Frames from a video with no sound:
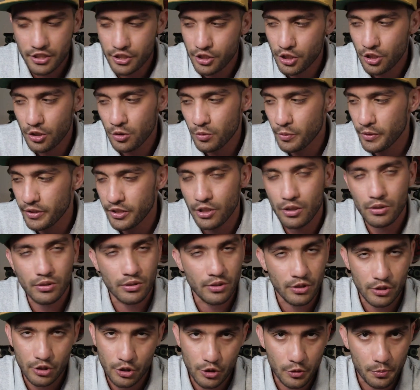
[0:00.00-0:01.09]
into your
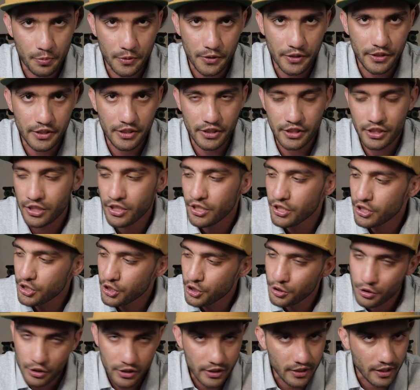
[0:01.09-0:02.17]
videos super easy
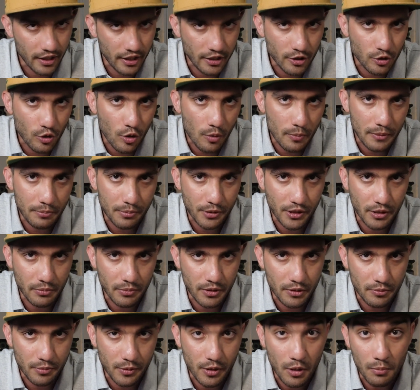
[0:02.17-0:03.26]
using Adobe
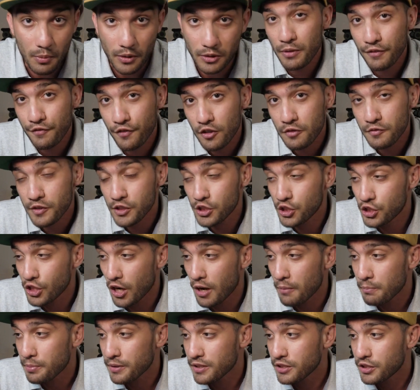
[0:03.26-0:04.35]
Premiere Pro. But before we
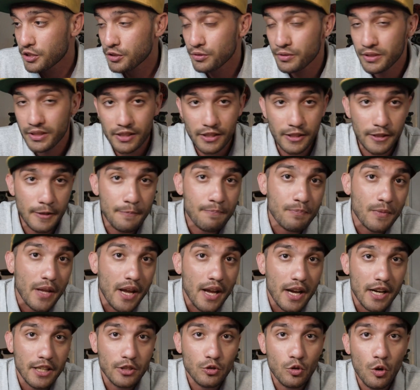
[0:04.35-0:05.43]
jump into the
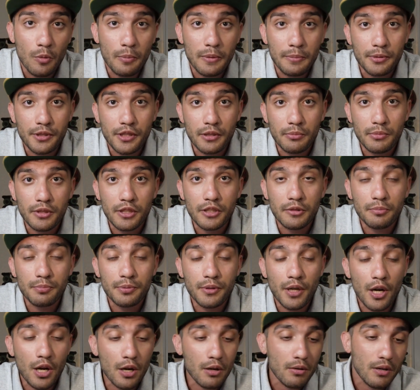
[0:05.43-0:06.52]
Adobe Premiere
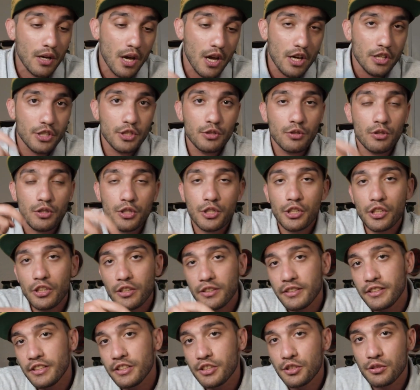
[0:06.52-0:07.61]
Pro, you are
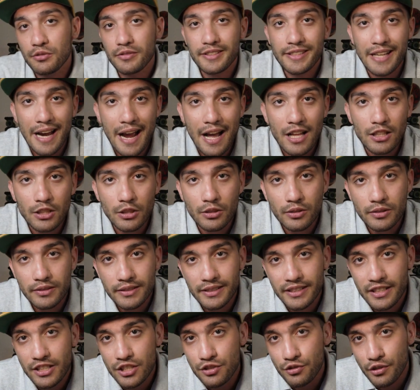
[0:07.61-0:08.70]
gonna need to download
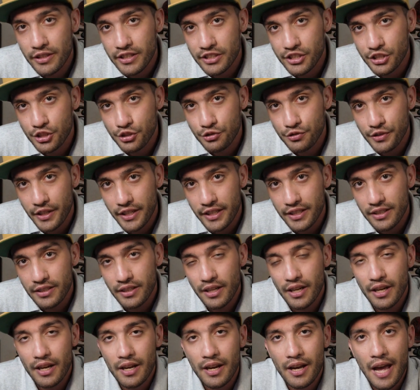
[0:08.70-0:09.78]
the green screen
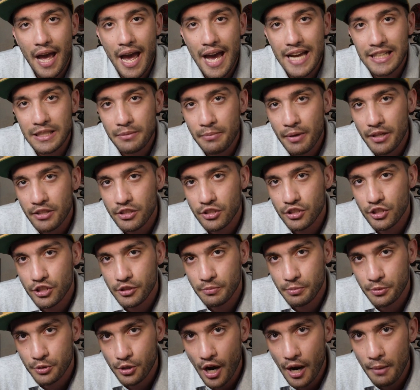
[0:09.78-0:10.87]
animated
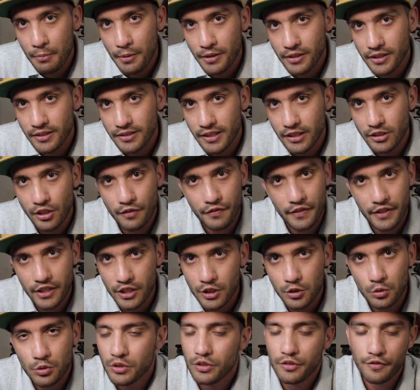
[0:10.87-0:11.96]
subscribe button that I've
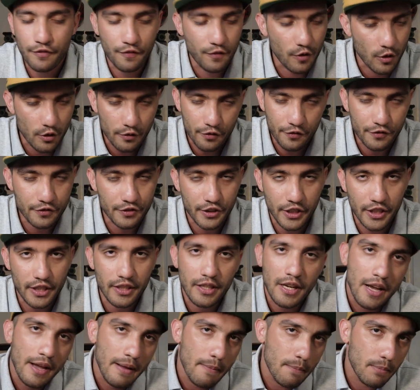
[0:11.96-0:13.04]
included for
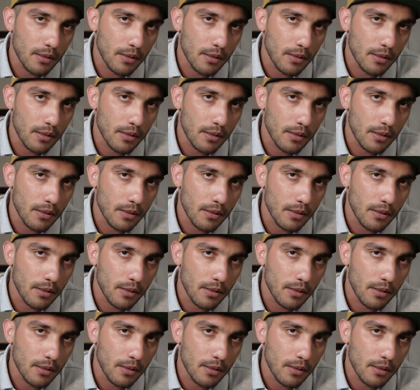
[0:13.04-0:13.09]
free